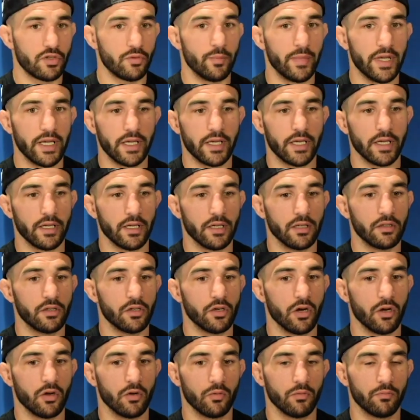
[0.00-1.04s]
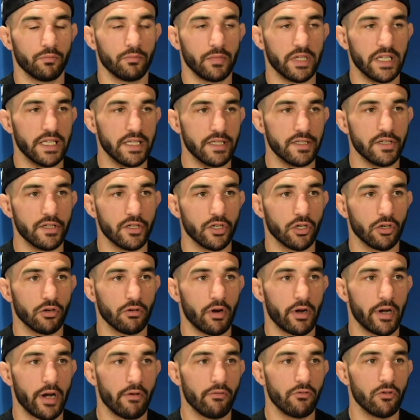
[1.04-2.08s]
to make it, you know, easier
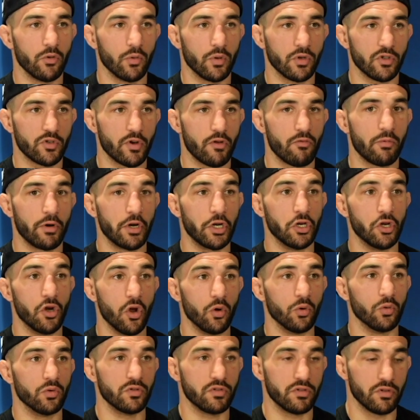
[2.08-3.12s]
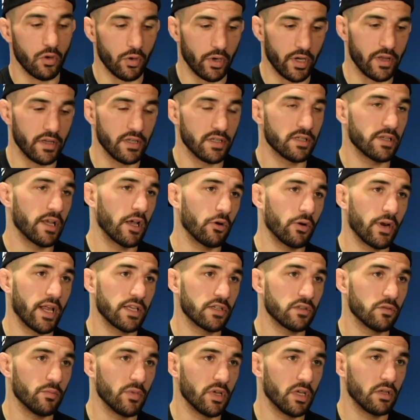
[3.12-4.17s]
on everyone so everybody knows, okay, this is how it
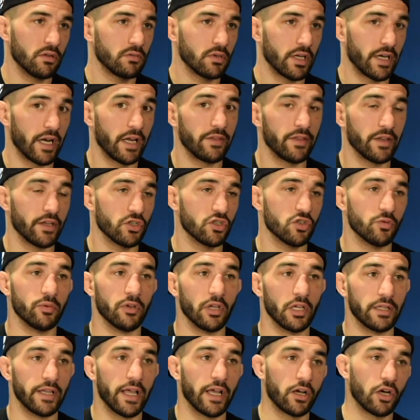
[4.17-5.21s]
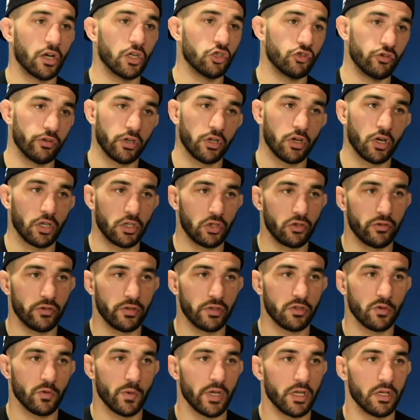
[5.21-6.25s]
has to be. And I think it should be like that country to country
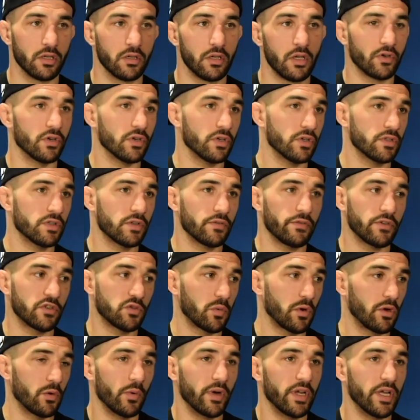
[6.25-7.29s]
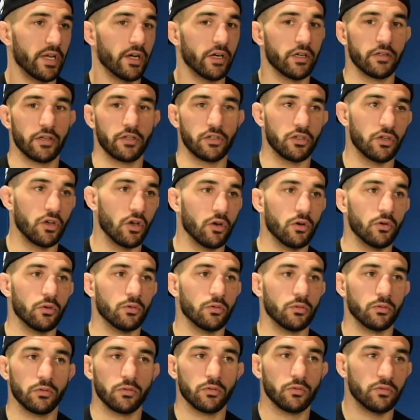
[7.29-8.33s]
as well because if it's one way here and then you
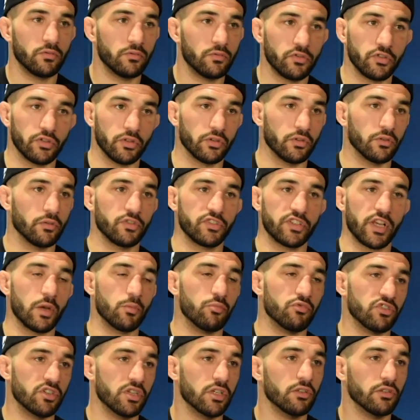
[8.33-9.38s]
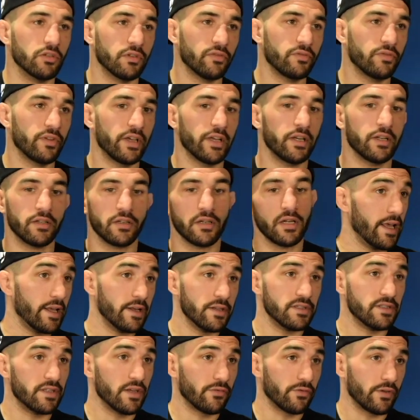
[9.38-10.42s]
go to, say, Brazil and fight,
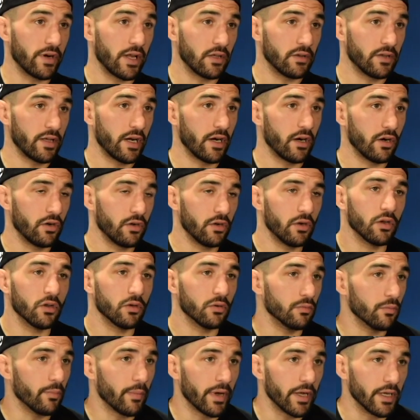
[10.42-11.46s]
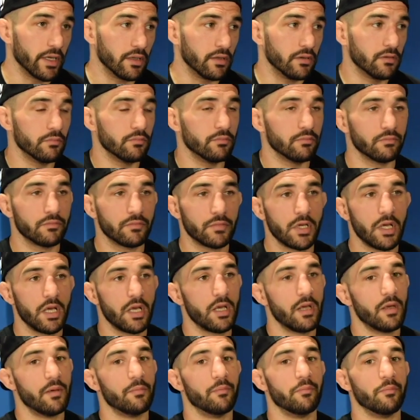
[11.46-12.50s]
it's different out there, you know, it might
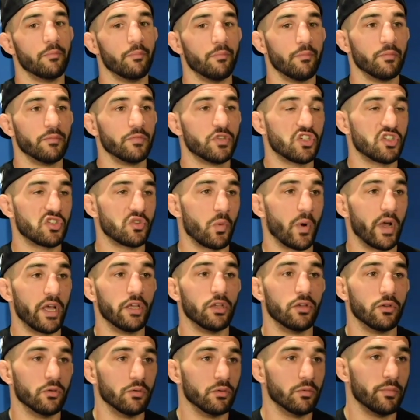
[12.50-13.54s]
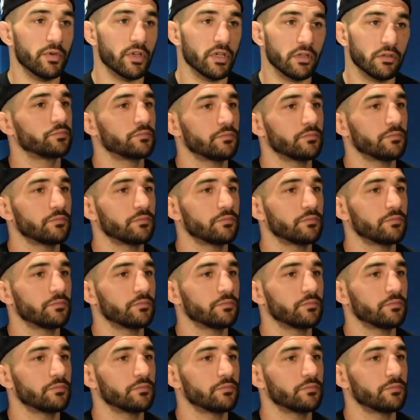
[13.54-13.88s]
sway you a bit.